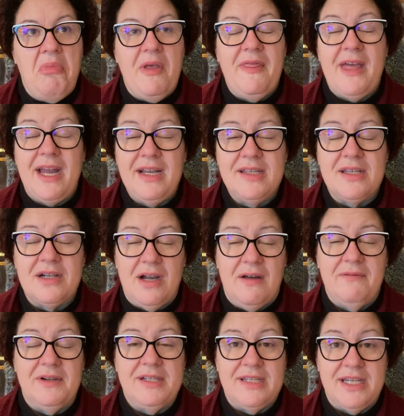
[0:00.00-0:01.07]
that is a
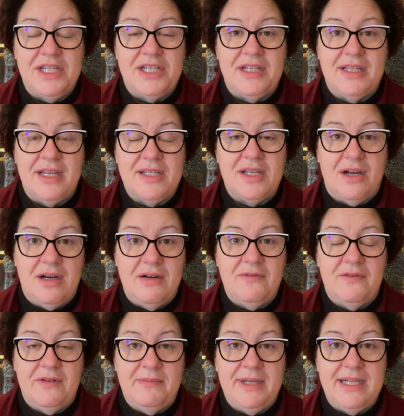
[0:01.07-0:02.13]
conversation that's hard
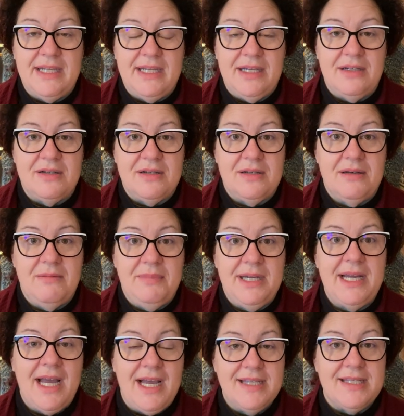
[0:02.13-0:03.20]
for me to hear
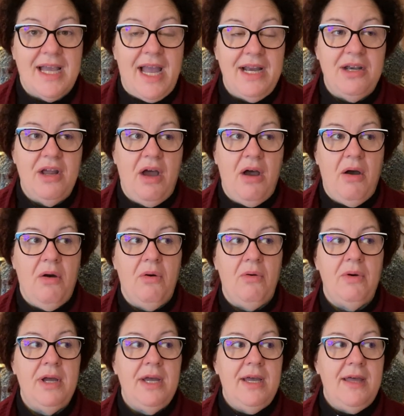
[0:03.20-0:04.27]
because I know